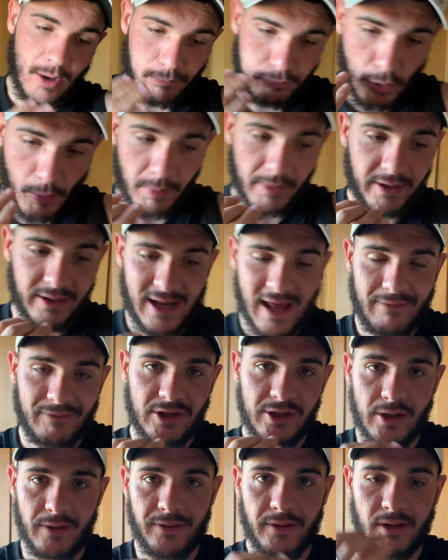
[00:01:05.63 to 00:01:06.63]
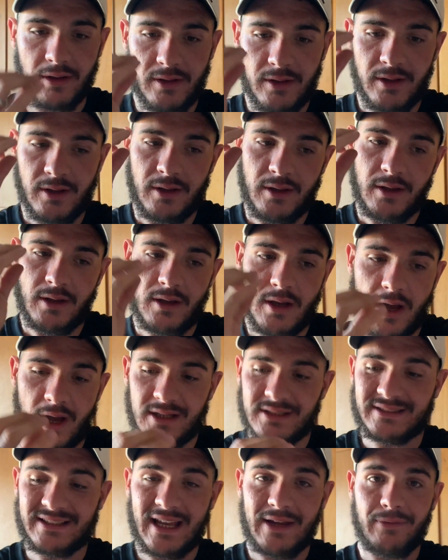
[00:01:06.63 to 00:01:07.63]
I'm probably going to have another
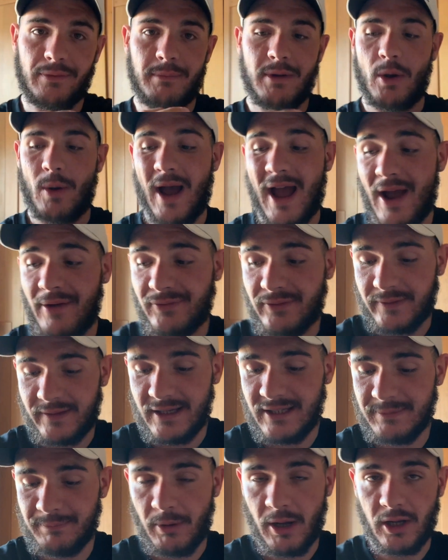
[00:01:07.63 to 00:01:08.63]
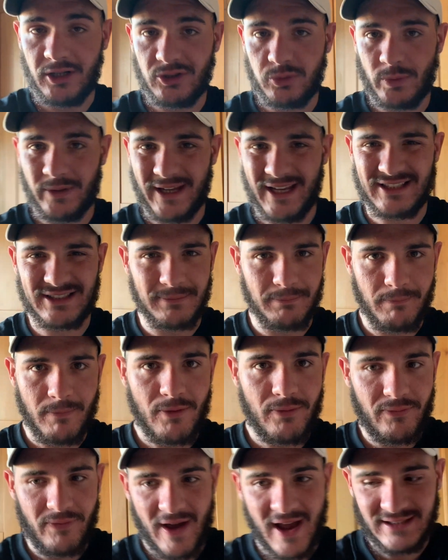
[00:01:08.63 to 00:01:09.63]
savoury meal after this, but I just want to get some
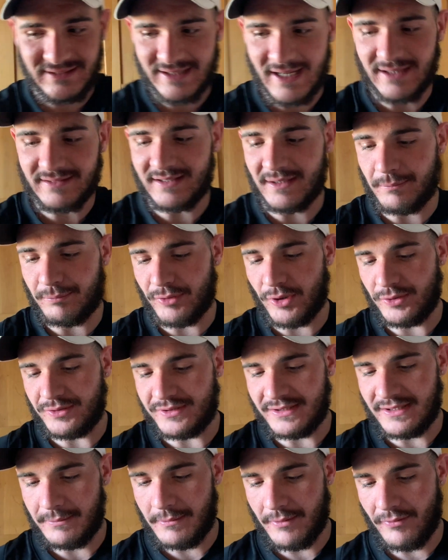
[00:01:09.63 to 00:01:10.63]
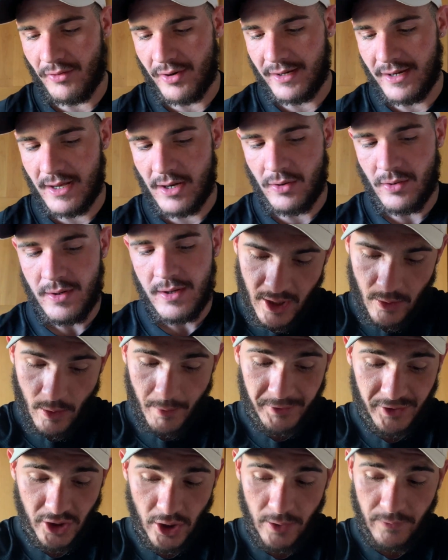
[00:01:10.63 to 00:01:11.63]
fast acting protein in me right now. I'm
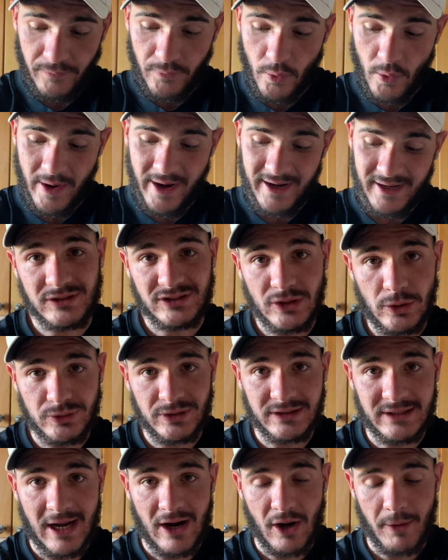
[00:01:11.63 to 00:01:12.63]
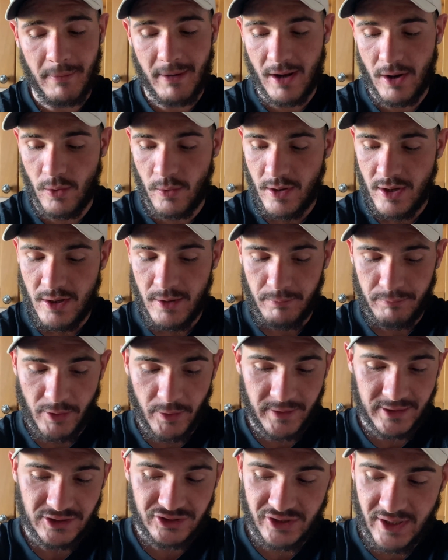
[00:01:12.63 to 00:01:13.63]
going to go for a salted caramel
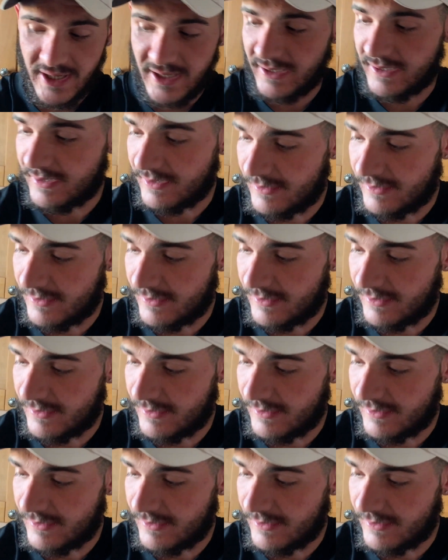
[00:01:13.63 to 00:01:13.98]
protein shake.